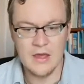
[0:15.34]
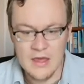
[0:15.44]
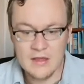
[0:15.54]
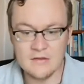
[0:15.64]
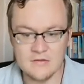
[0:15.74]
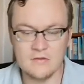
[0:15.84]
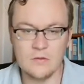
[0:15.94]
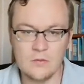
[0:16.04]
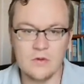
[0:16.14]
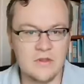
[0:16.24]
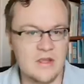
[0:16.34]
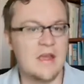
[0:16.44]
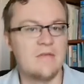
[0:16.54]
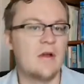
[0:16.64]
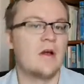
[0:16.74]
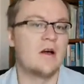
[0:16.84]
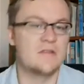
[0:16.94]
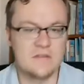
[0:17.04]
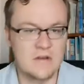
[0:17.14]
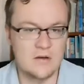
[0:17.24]
His were the
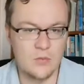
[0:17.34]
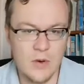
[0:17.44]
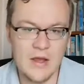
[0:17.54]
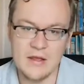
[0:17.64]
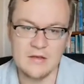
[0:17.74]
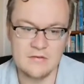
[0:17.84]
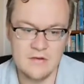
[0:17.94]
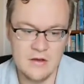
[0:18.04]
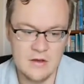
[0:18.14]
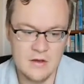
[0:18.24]
everlasting ways.